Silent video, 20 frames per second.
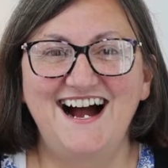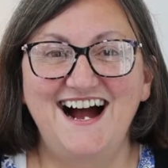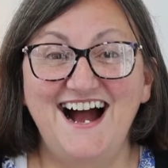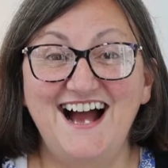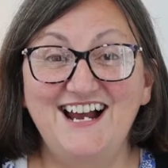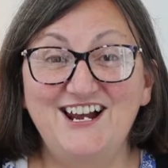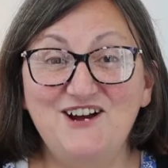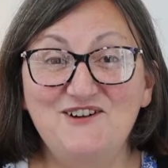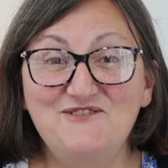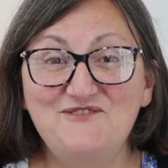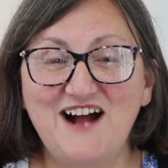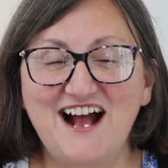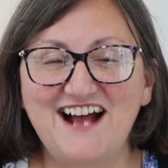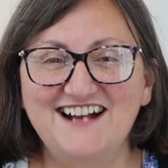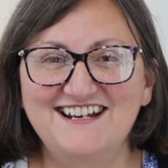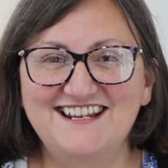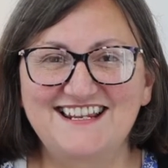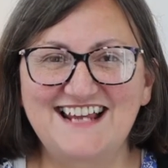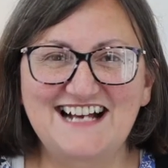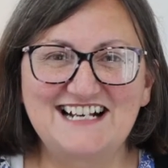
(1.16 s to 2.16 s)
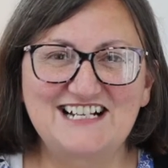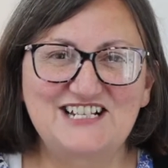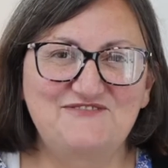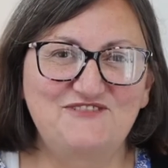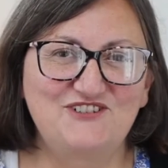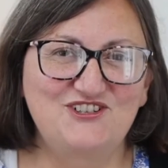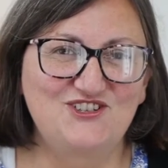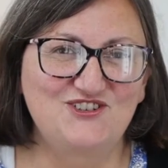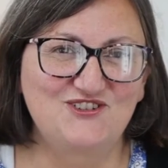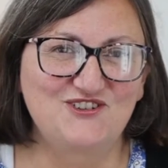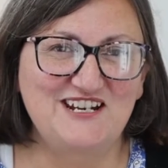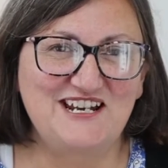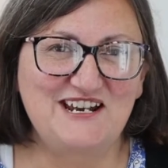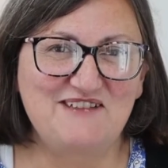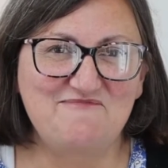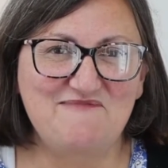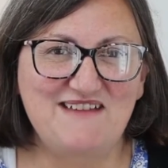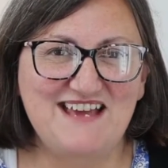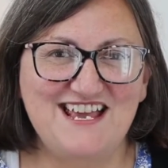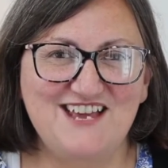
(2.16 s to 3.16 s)
Hello and thanks for
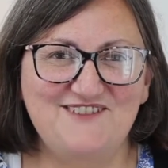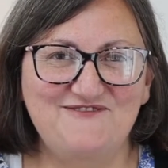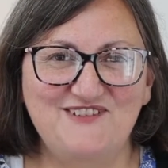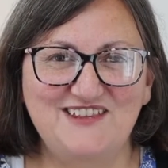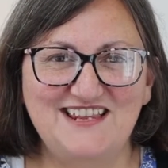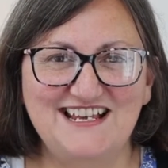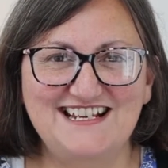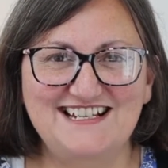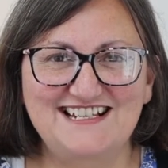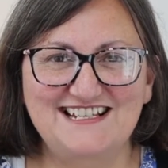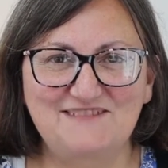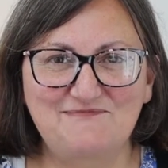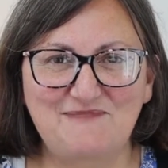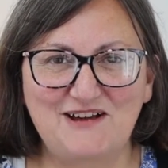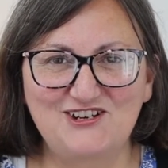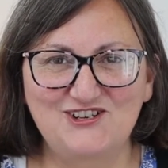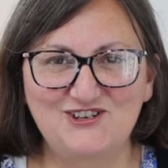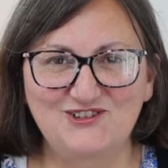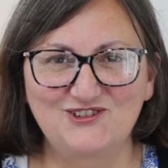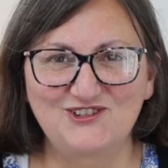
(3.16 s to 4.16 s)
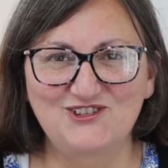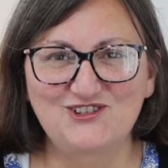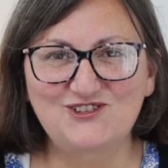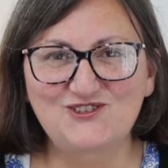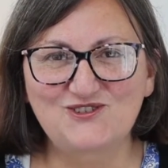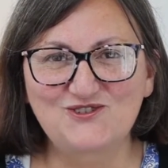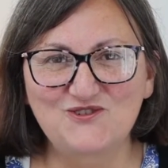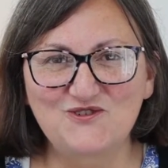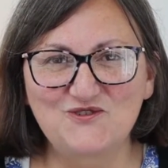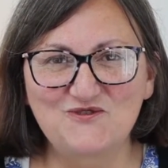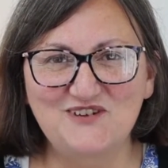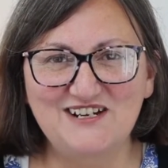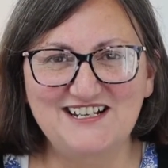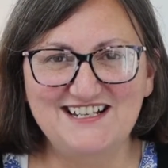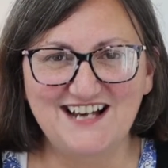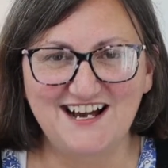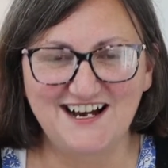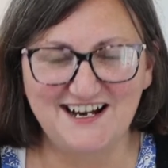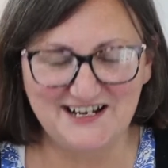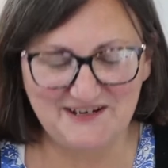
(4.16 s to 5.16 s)
joining me for this special story
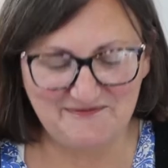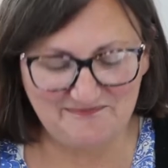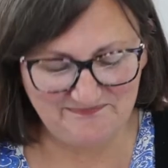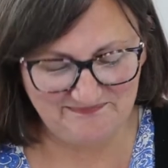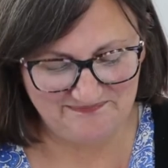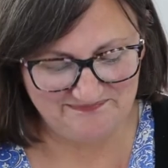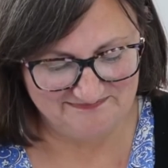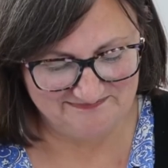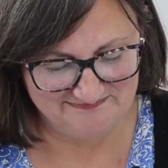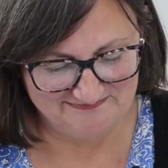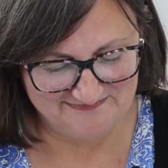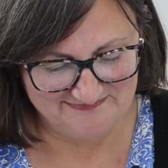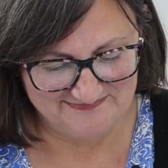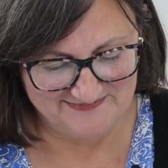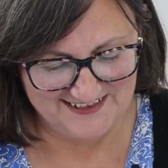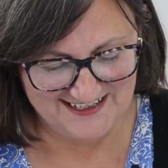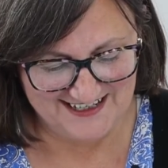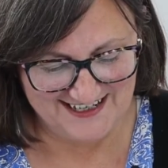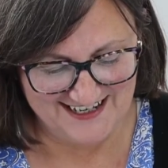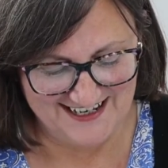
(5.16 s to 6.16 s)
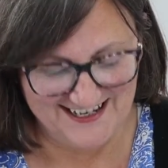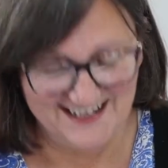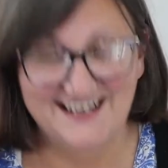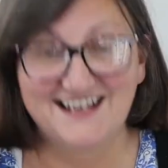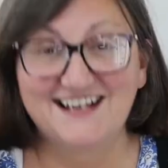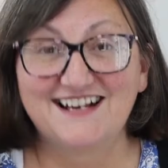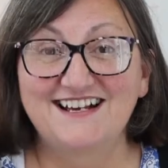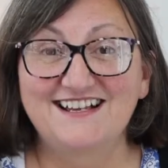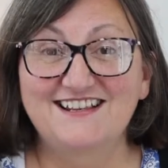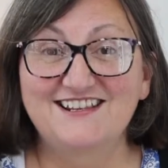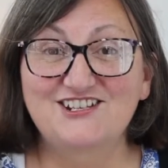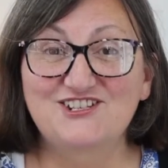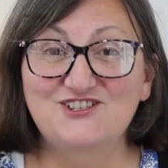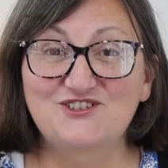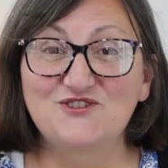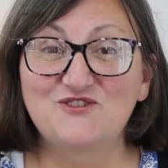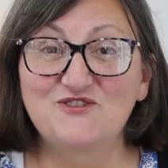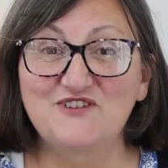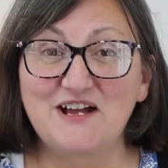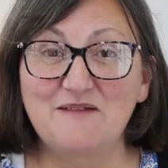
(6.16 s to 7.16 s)
time. The
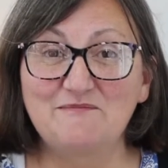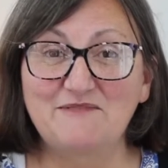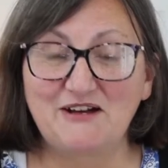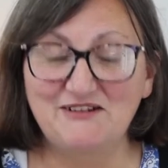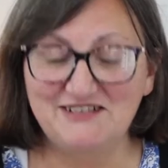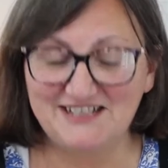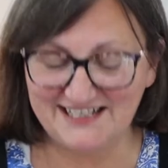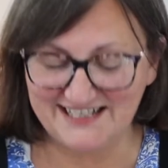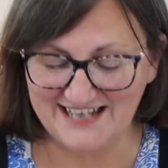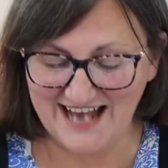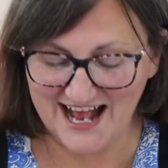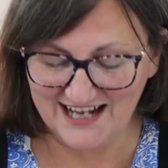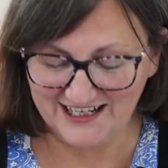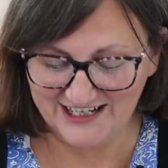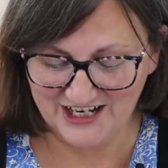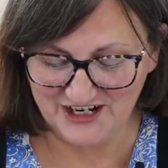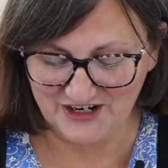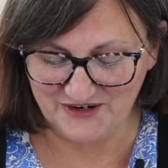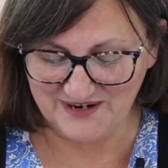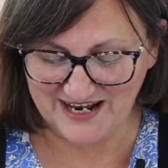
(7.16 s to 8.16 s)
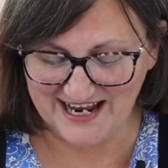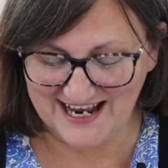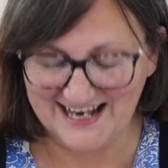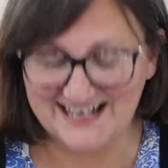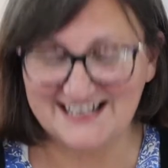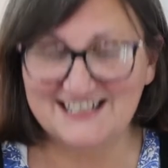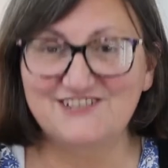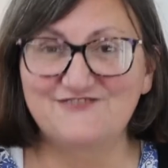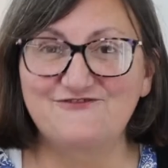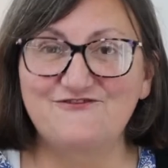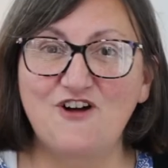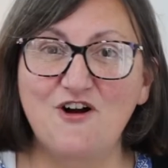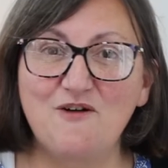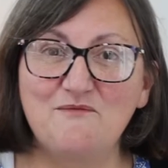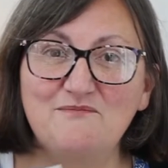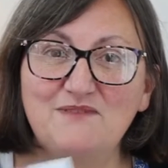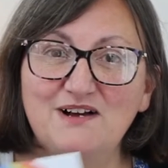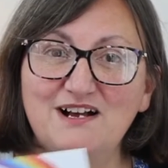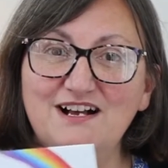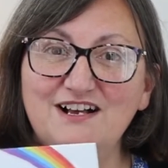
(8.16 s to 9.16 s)
story I'm going to tell you is
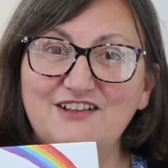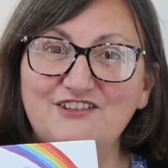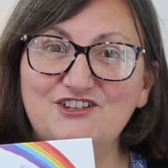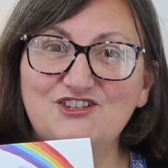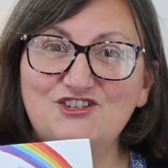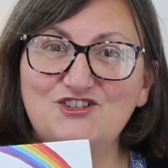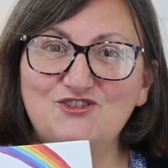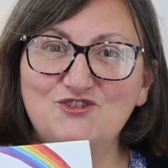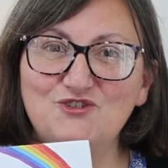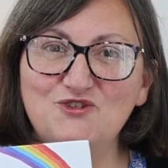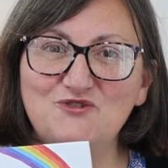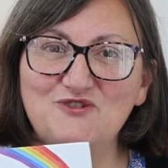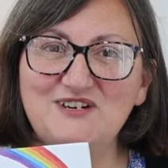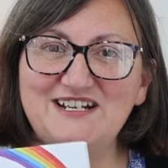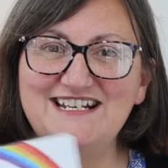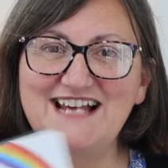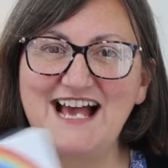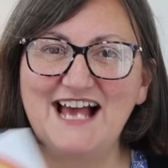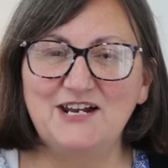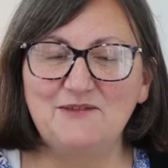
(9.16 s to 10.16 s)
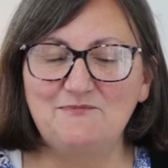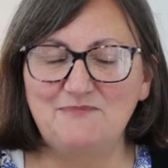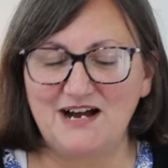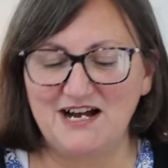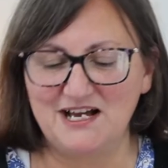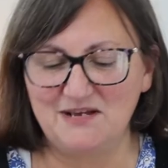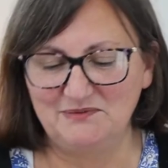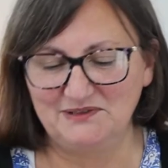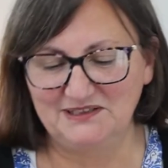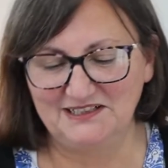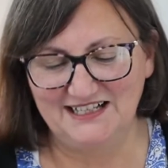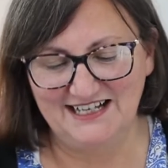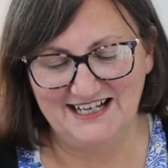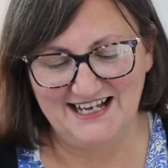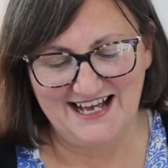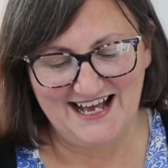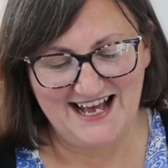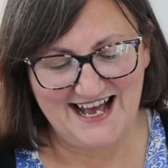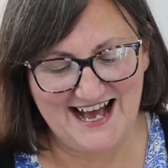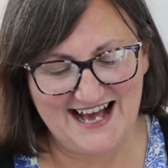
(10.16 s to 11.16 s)
from the Storyteller Bible
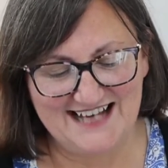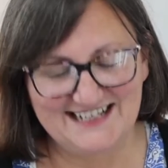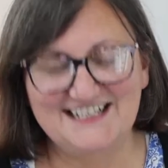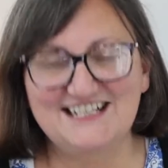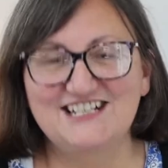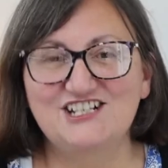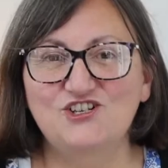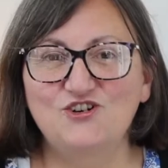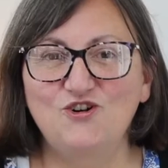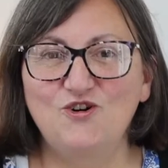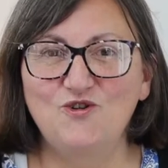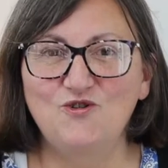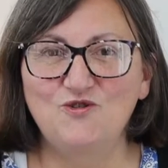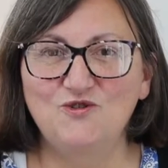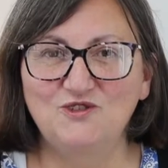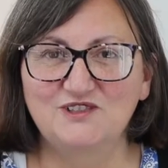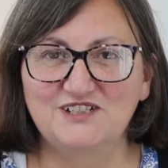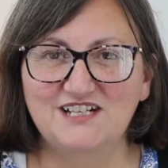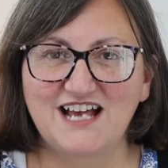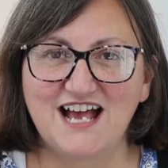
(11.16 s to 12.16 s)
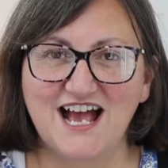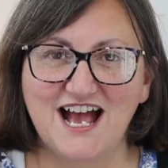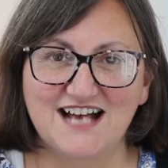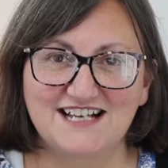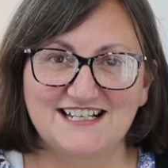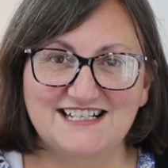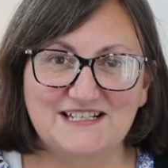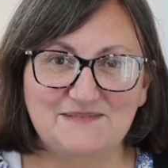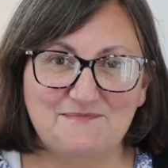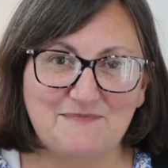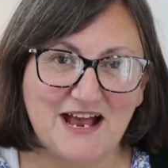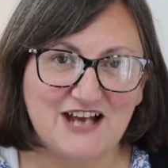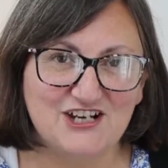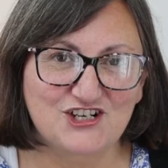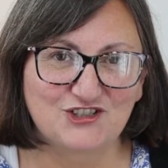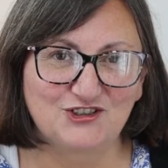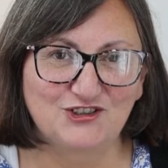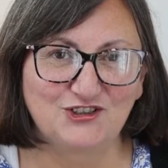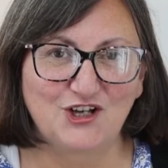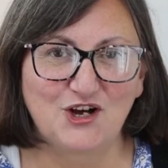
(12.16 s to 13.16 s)
and it's called A
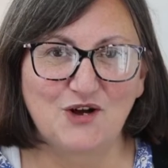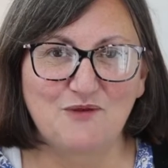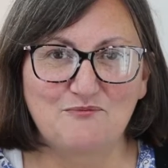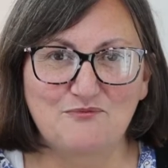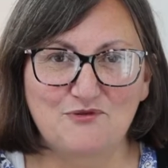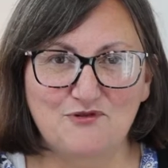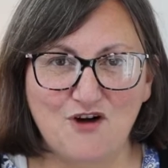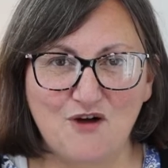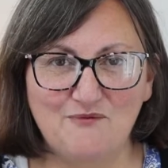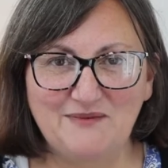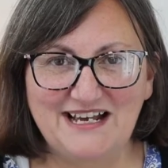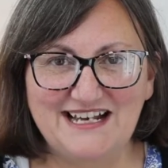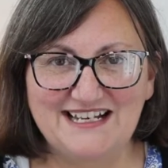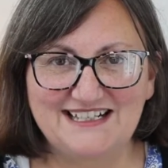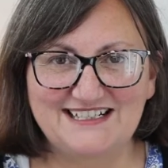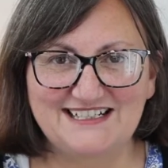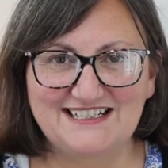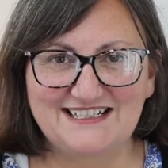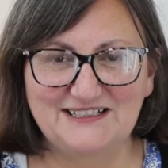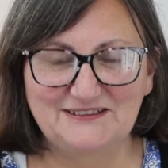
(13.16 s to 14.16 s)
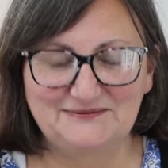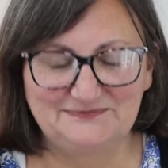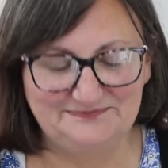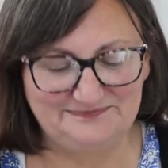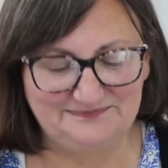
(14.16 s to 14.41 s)
Special Promise.